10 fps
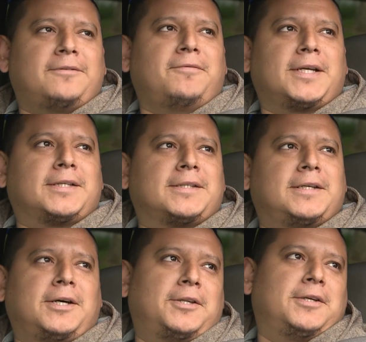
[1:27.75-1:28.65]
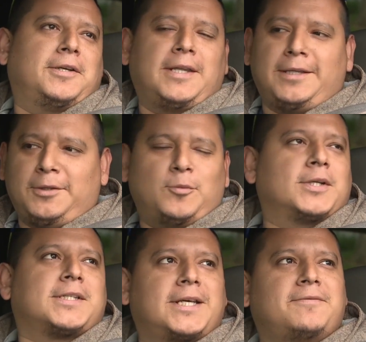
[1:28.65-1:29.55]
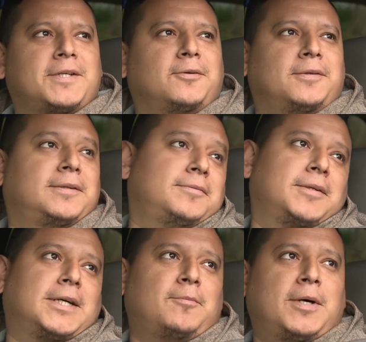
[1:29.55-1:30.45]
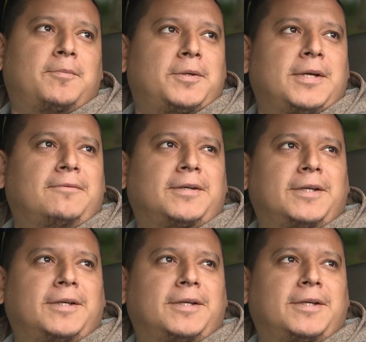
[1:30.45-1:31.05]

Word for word: effects other than the ones they've shown come up, you never